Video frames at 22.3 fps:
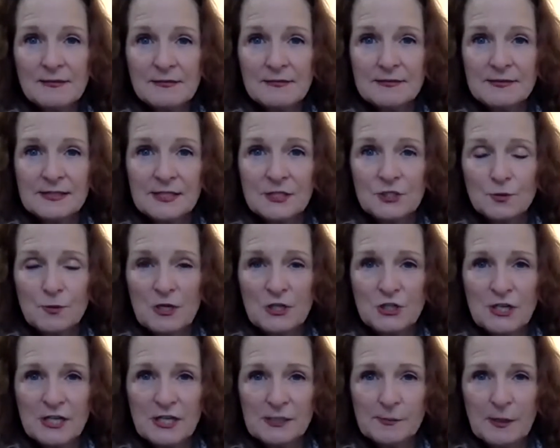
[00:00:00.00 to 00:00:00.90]

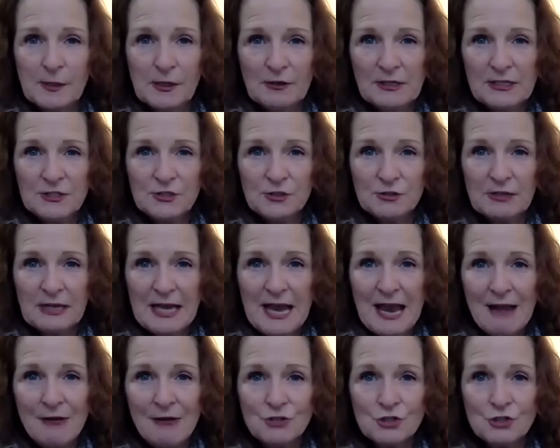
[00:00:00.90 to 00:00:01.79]
situation, experience, or
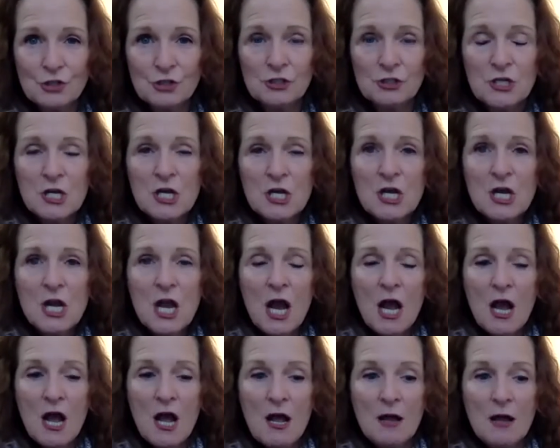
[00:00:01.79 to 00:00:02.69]
encounter,
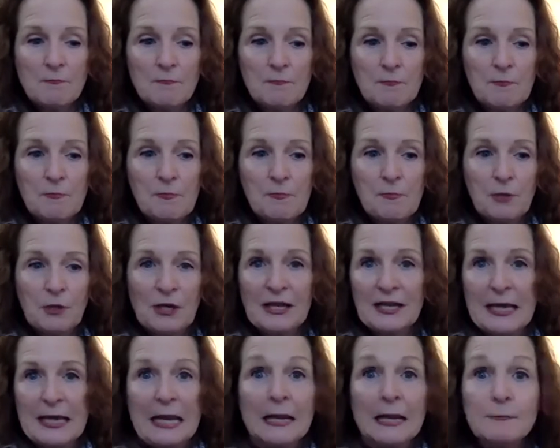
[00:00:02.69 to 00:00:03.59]
putting
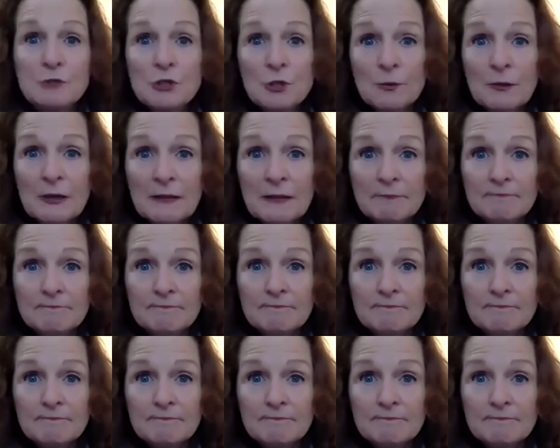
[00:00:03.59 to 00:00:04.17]
a name to it,